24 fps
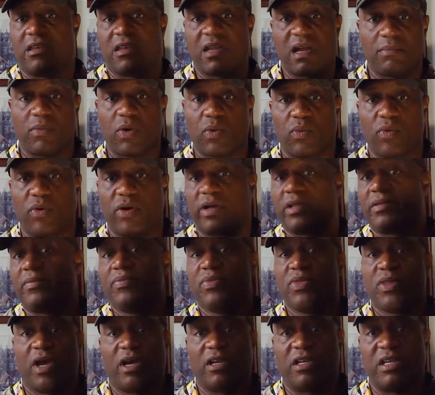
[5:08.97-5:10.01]
Number one,
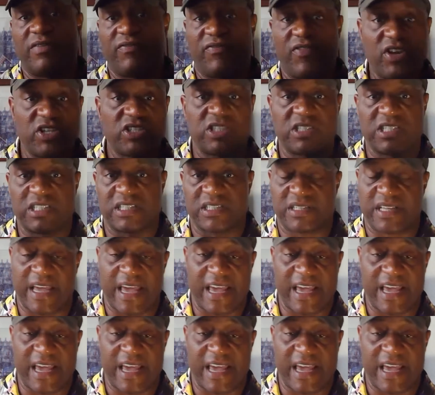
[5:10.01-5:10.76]
a division is the